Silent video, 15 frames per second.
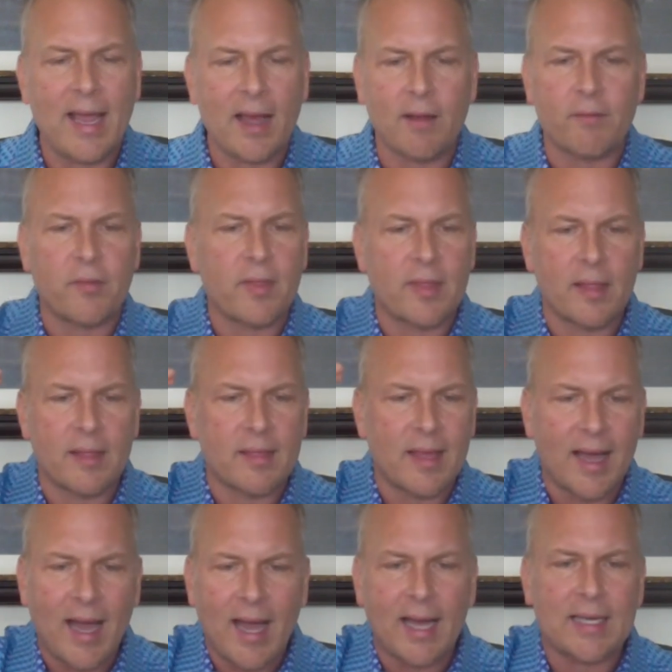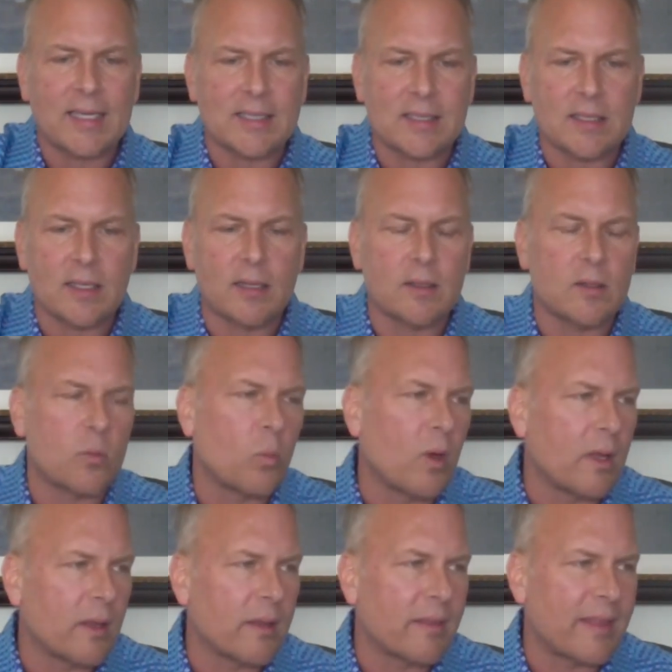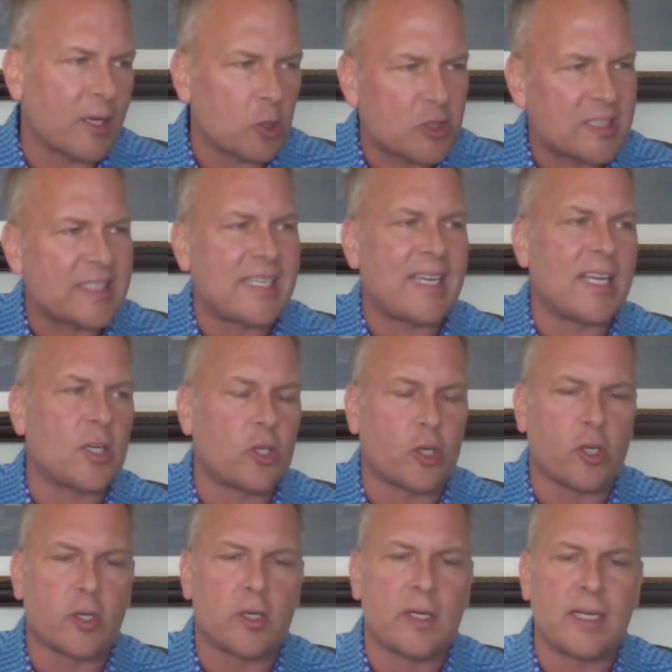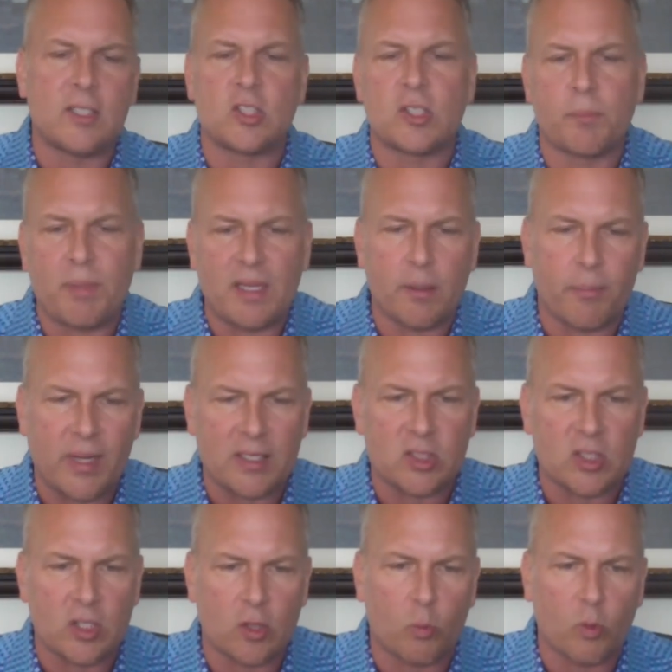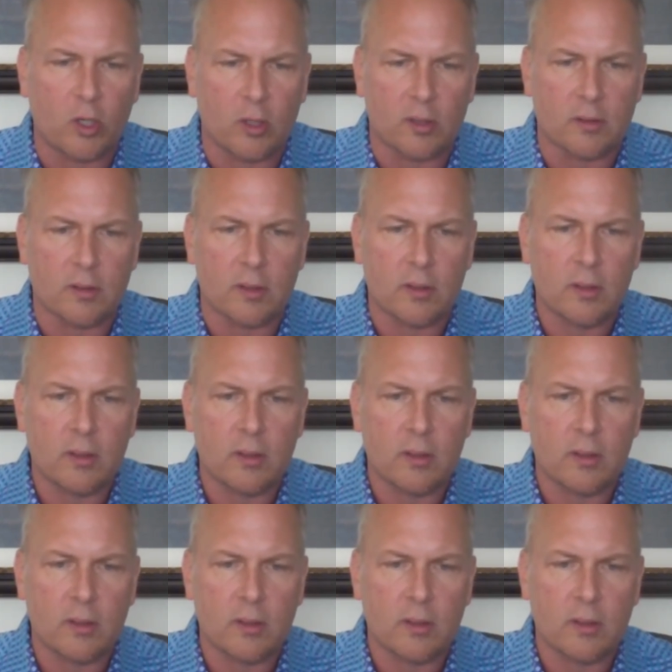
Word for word: They have the highest, well, their standard is to be the best in the world.